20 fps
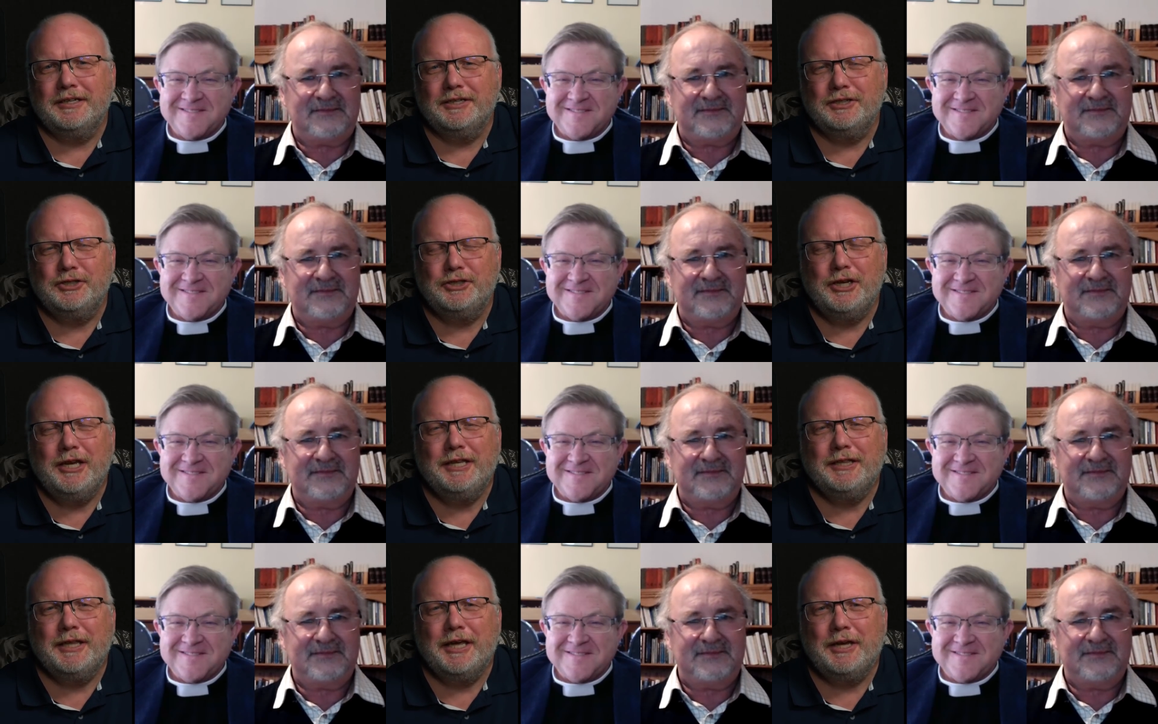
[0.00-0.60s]
Speaker 1: uh,
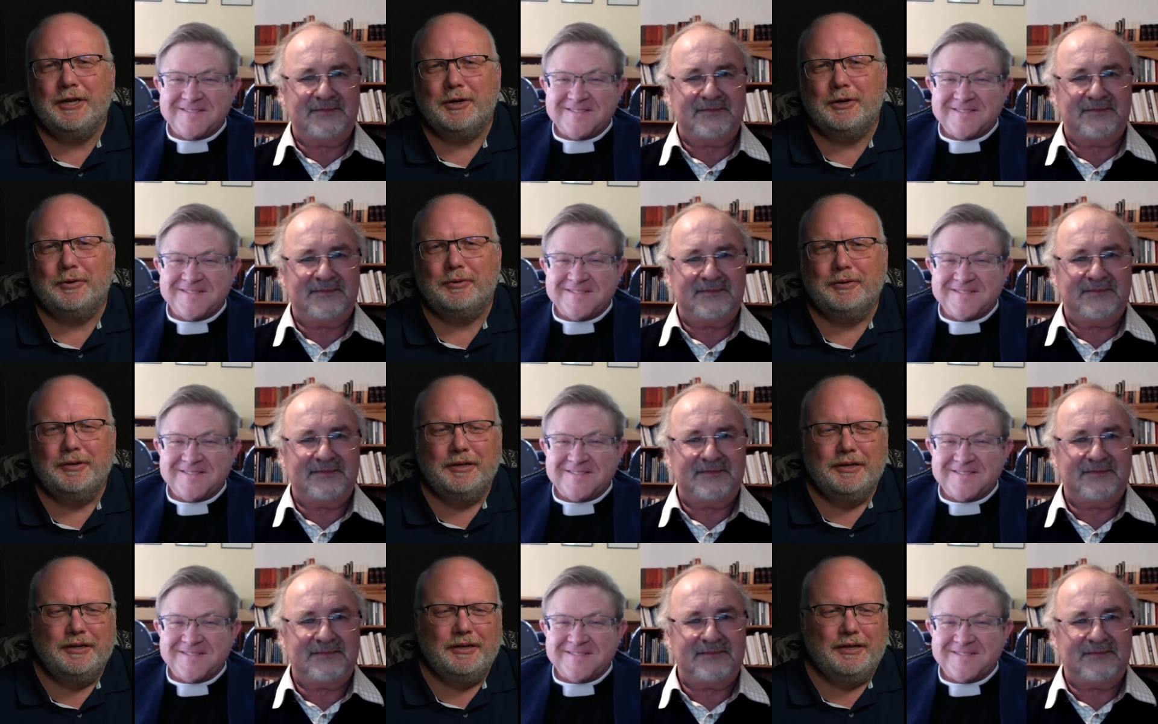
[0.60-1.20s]
Jay Leno,
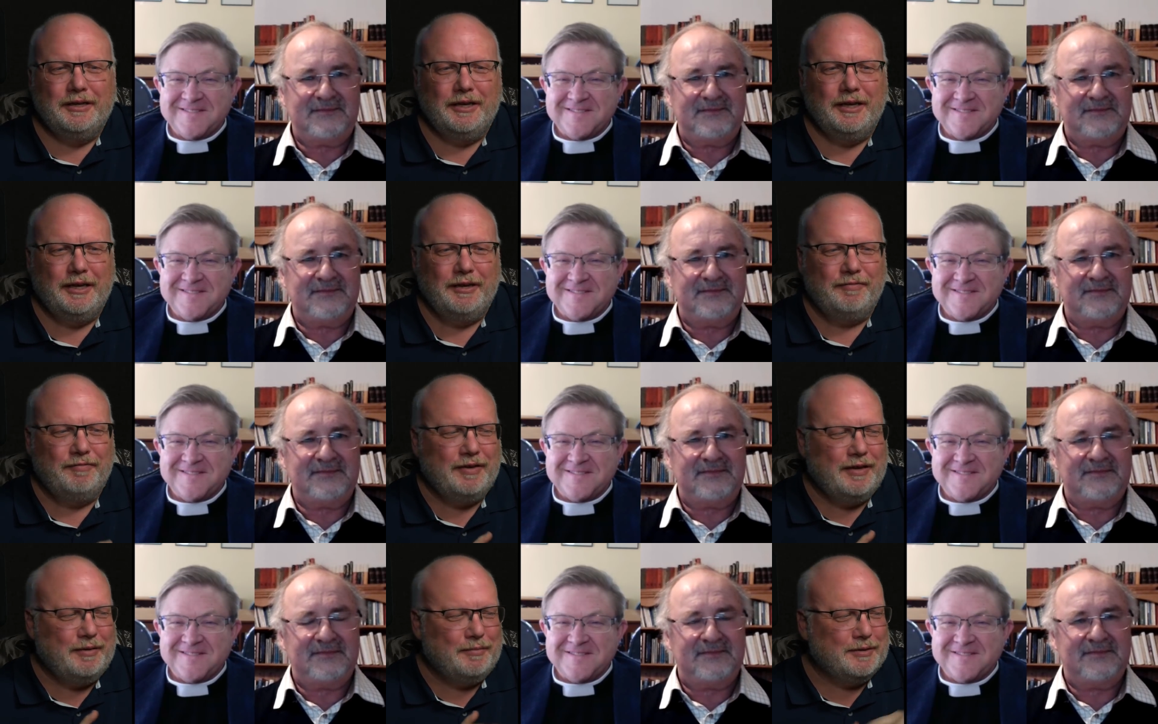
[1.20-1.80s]
a
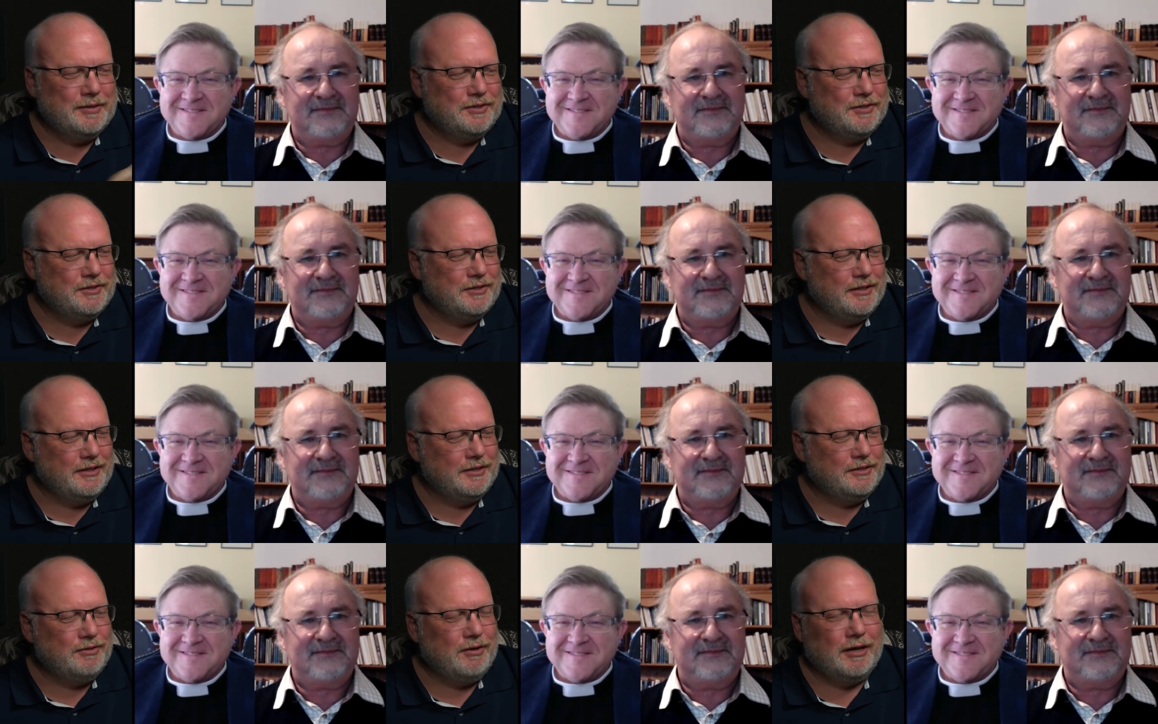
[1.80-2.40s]
famous
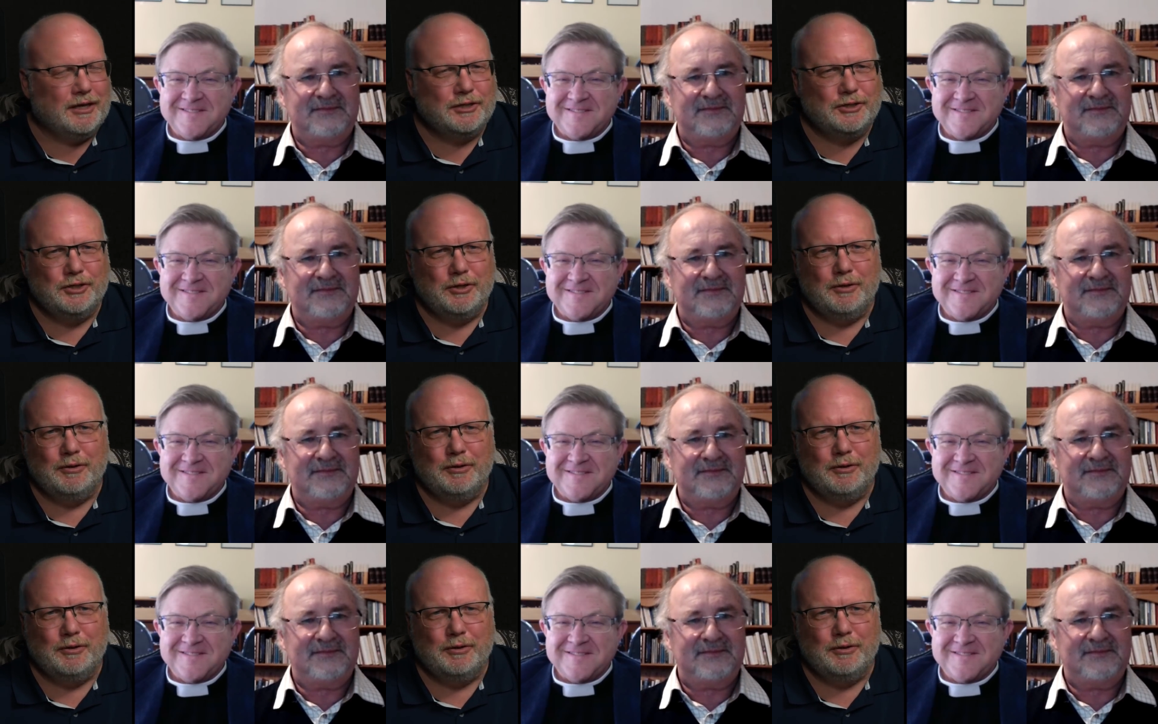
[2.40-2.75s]
uh, talk show